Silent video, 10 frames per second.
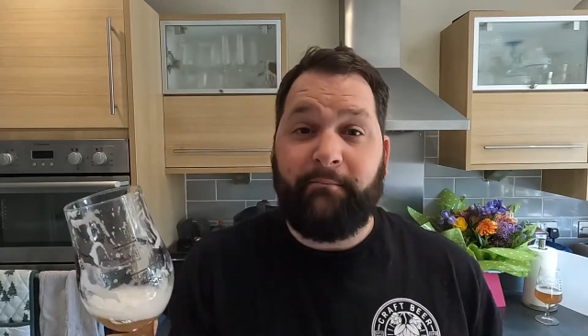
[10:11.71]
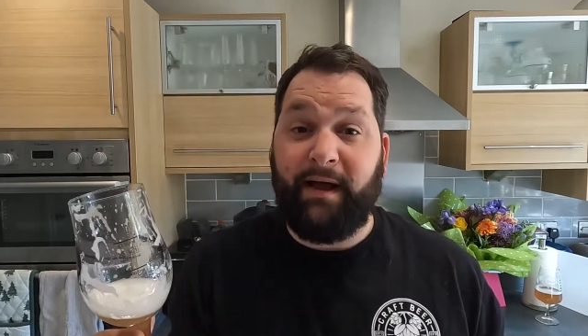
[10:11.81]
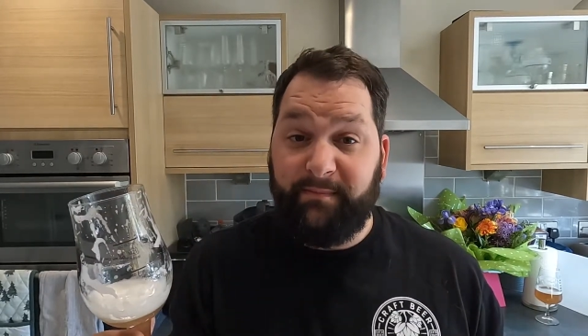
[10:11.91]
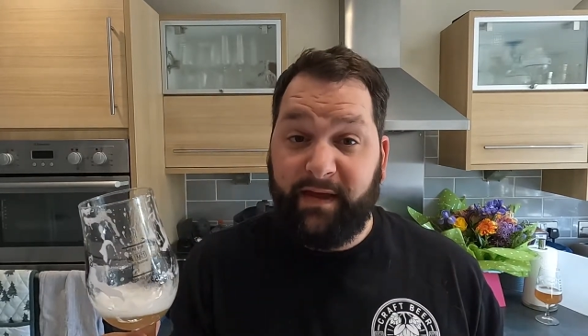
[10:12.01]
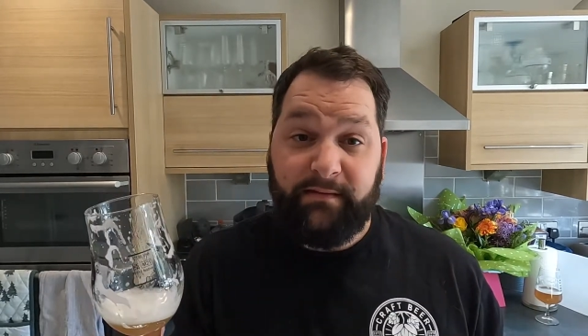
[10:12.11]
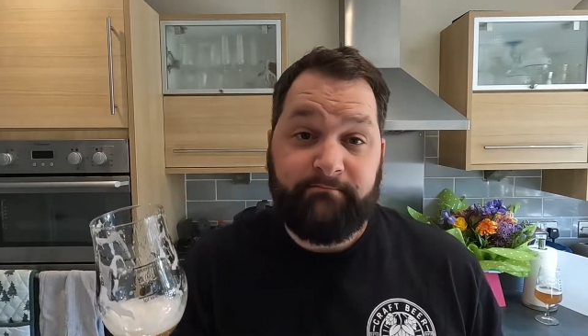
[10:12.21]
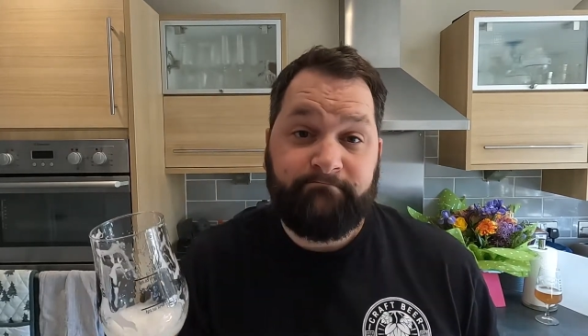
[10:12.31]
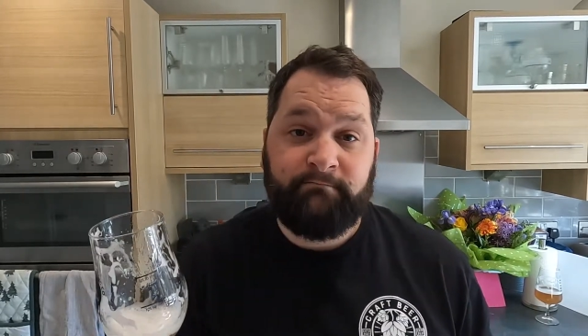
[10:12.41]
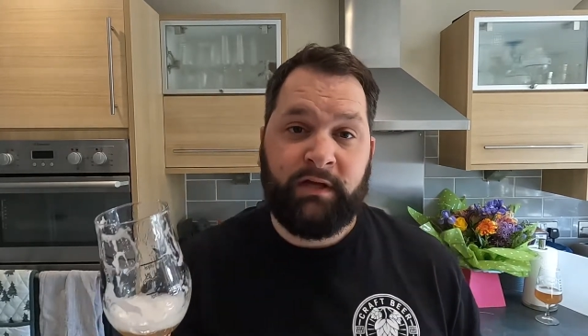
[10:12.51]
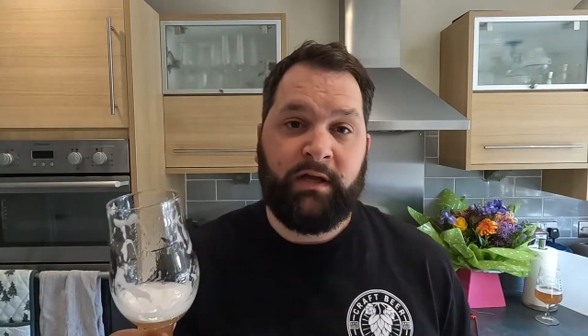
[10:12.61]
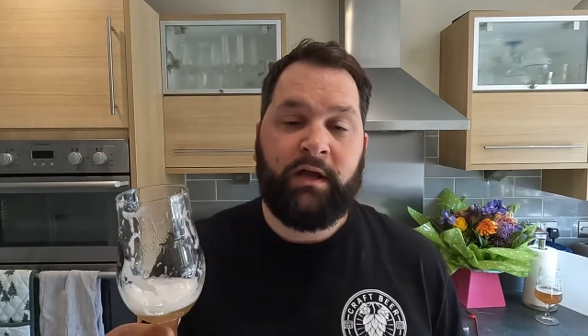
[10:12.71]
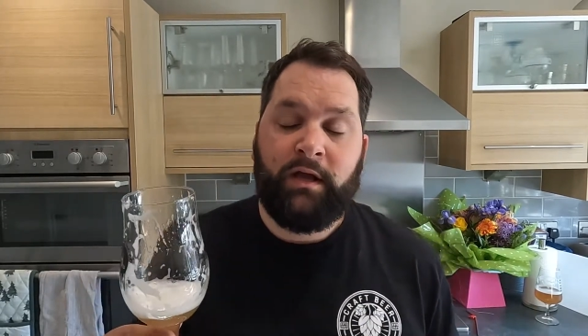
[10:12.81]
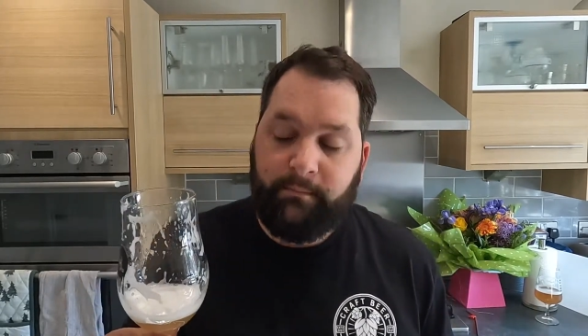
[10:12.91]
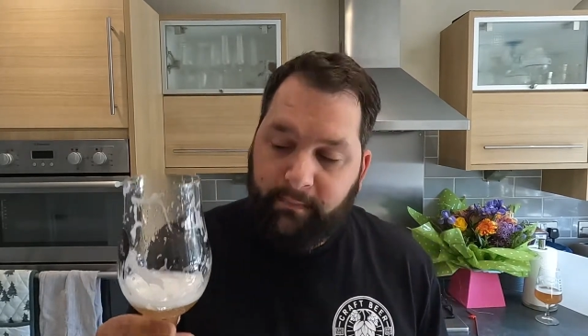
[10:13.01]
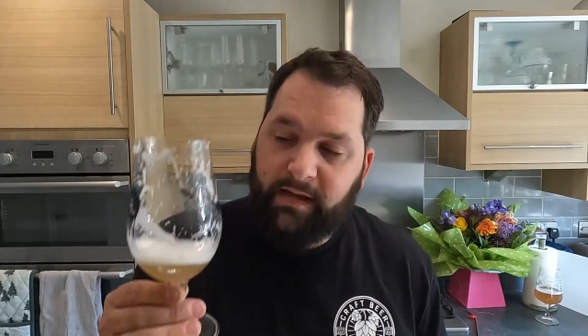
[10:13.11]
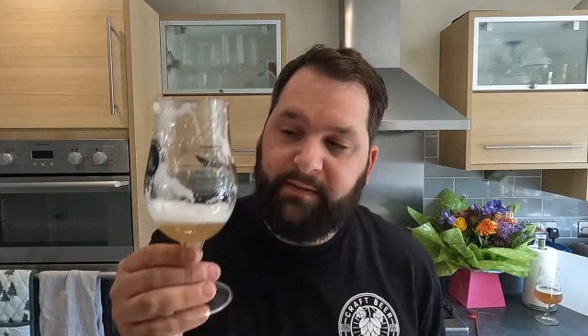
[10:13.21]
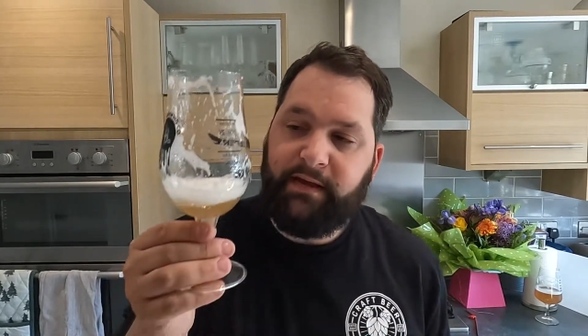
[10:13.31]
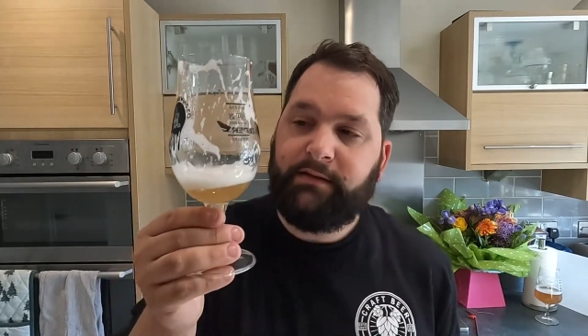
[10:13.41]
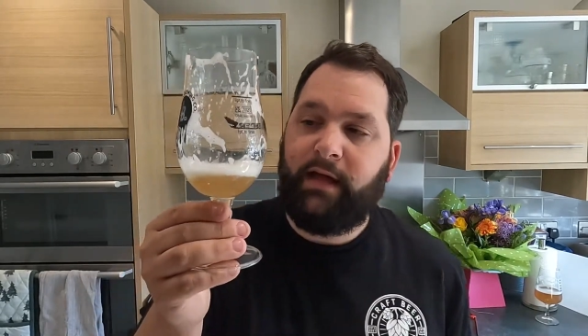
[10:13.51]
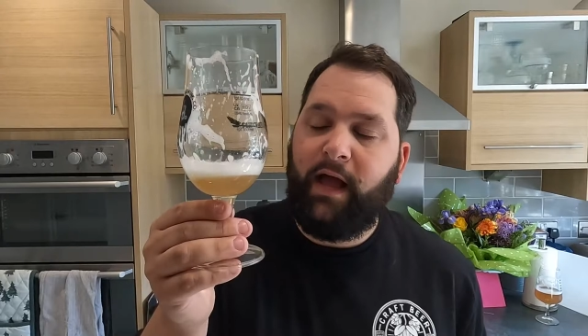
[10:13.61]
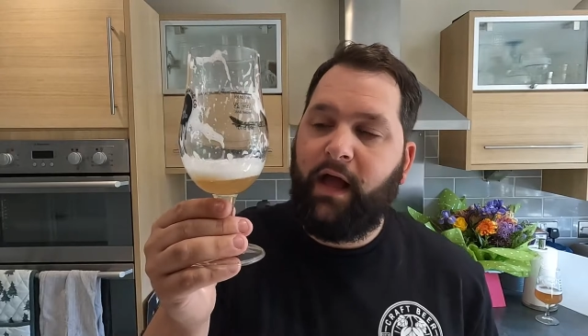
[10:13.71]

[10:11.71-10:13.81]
Maybe. Maybe.